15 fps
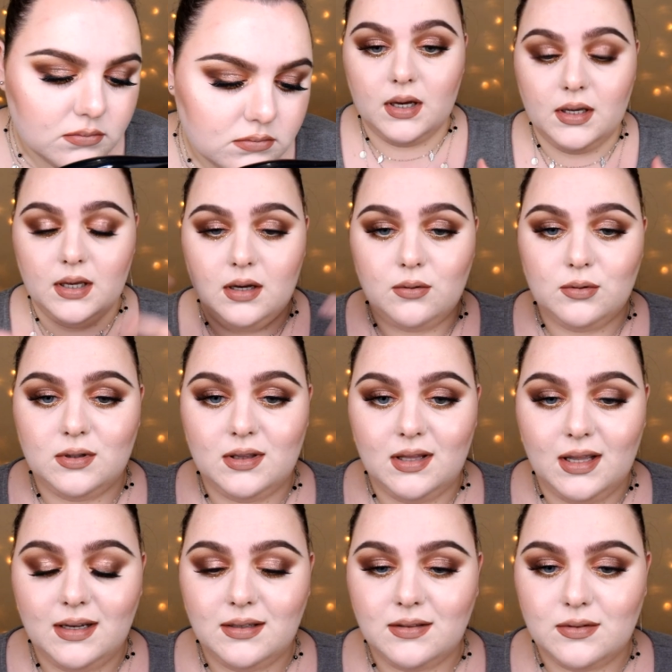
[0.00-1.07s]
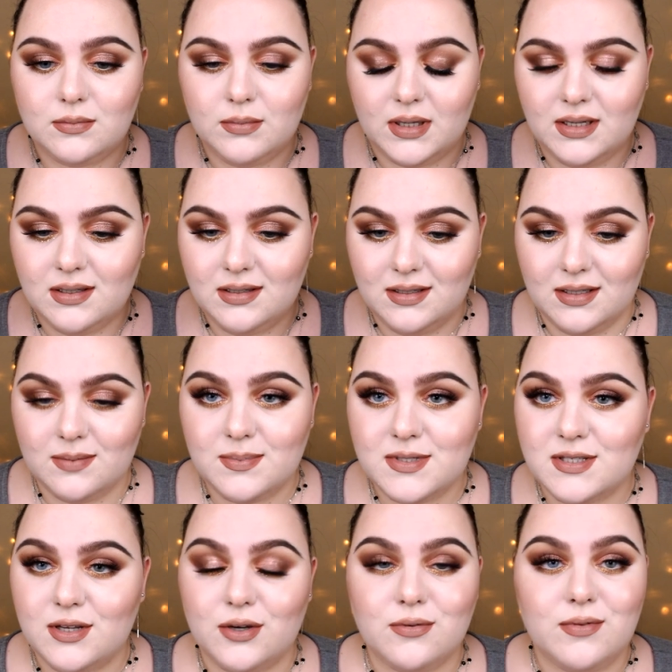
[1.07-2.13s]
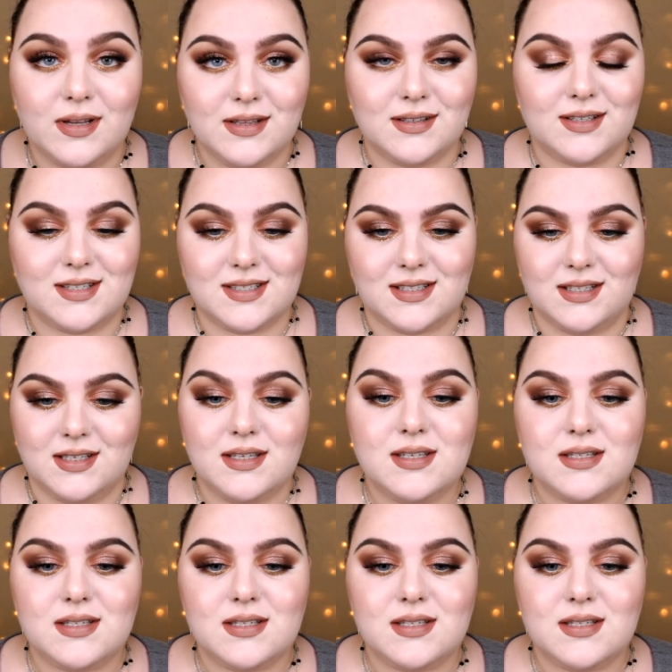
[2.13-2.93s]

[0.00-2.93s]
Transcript: I outlined my lips horrendously,